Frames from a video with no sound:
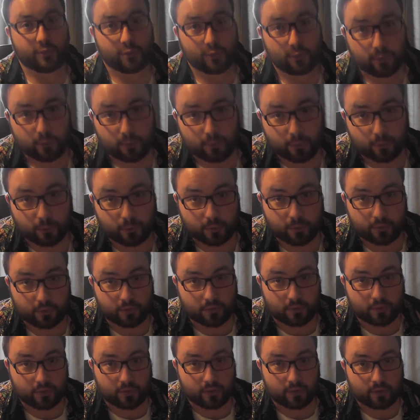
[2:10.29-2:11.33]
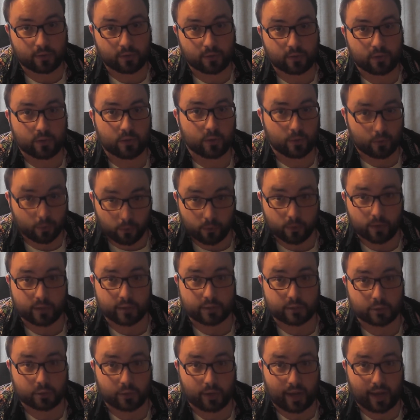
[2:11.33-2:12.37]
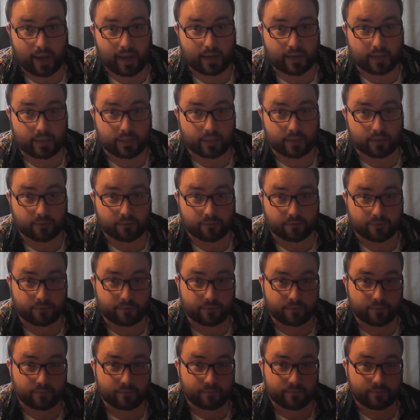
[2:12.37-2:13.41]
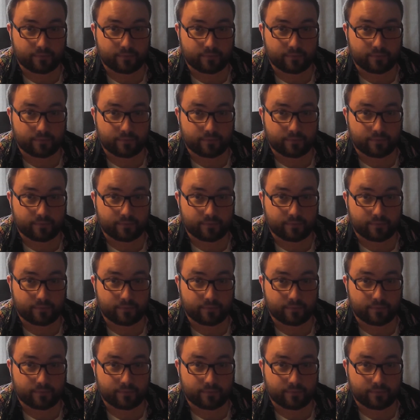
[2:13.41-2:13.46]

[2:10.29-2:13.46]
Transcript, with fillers: dudes who are attractive.